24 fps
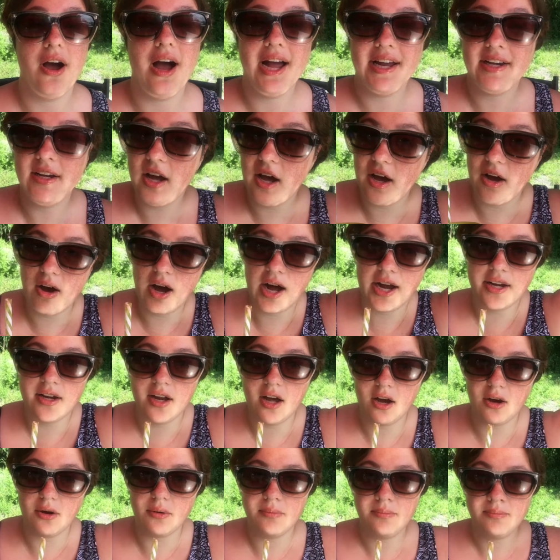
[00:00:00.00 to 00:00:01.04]
I know, I
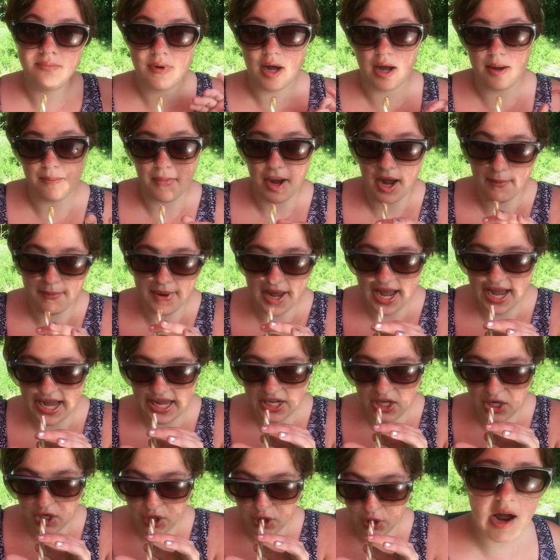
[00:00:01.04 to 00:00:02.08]
know, I'm uh, my
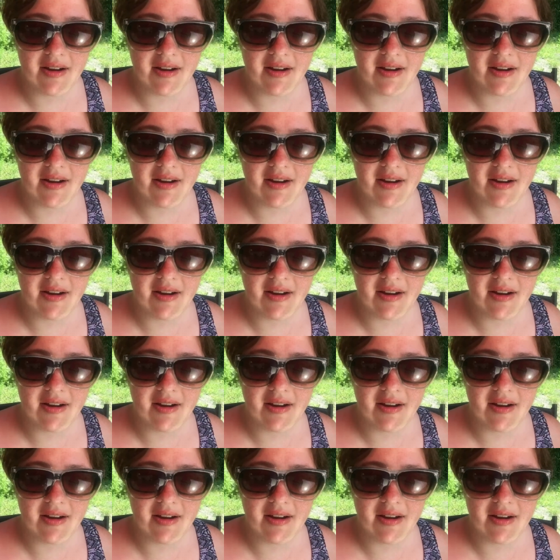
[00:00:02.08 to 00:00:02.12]
bad.